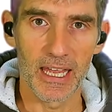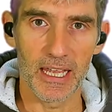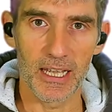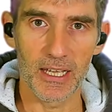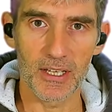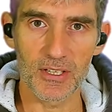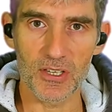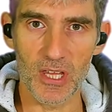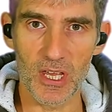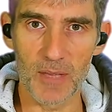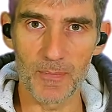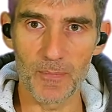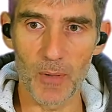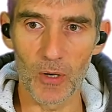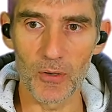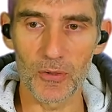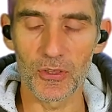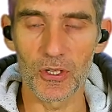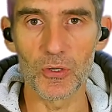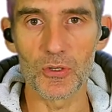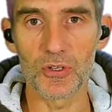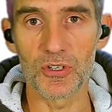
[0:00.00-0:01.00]
is that they
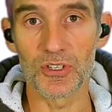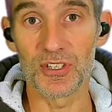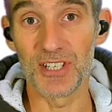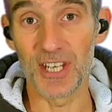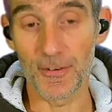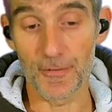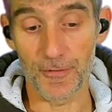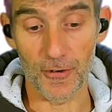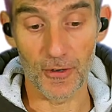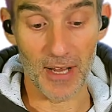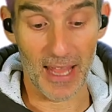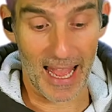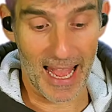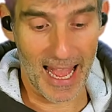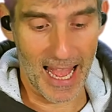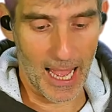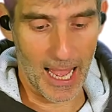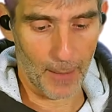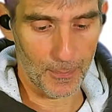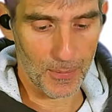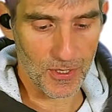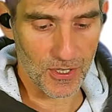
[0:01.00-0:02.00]
both use different
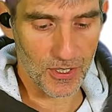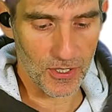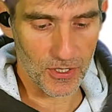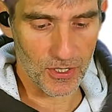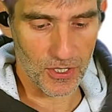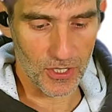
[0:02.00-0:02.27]
apps.